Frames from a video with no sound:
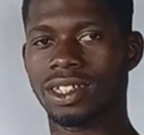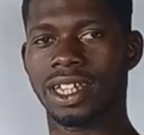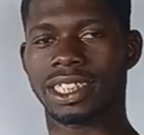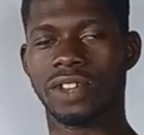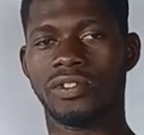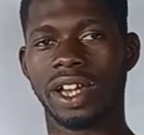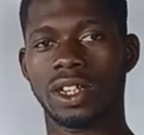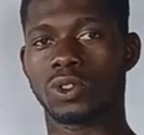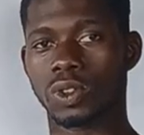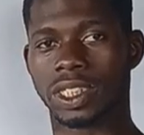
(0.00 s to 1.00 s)
Say find the
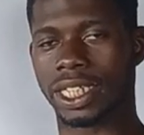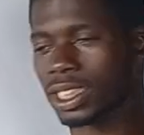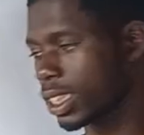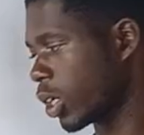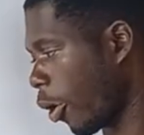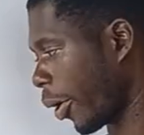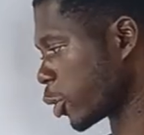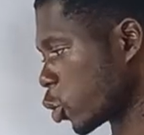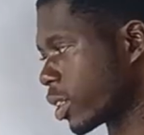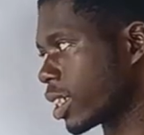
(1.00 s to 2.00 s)
true set. Okay,
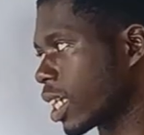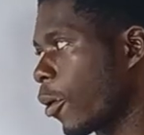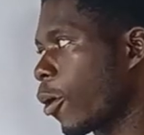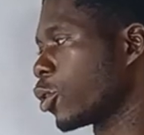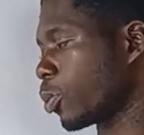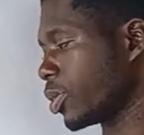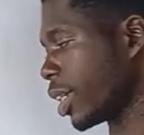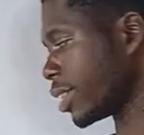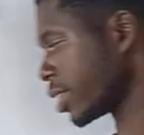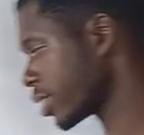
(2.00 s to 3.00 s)
so this is how we are going to present it.